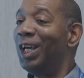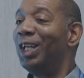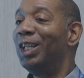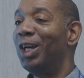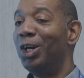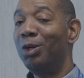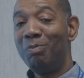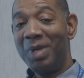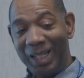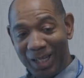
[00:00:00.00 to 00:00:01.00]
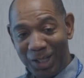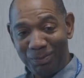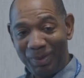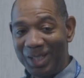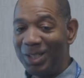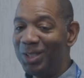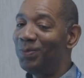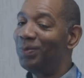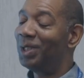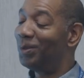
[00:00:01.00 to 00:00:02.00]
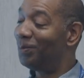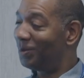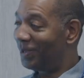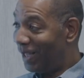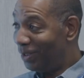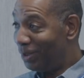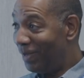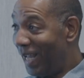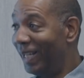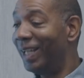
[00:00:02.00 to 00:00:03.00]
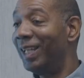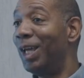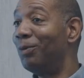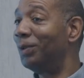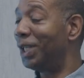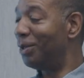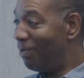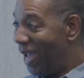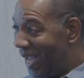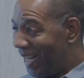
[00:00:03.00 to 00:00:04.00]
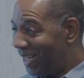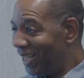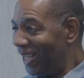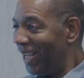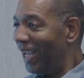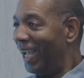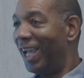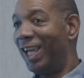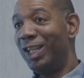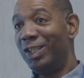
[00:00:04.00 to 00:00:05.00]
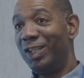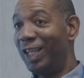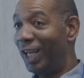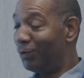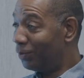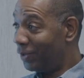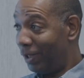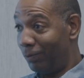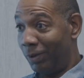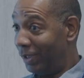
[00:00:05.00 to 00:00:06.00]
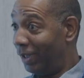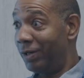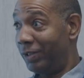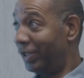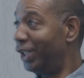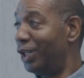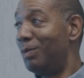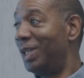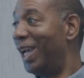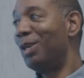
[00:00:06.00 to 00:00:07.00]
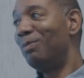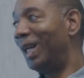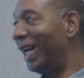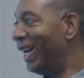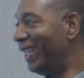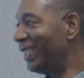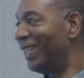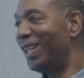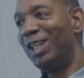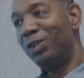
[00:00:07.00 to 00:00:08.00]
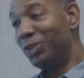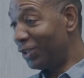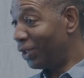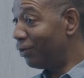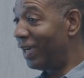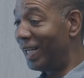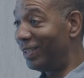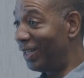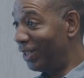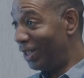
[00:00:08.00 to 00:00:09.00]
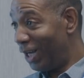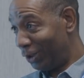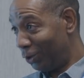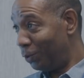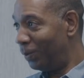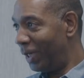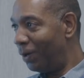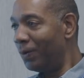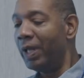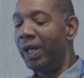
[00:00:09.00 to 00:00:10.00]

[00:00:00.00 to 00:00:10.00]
There are many other patients where you will tell them that and they will get mad. And they will say, well, aren't you going to give me antibiotics? And they'll just go find another doctor who will.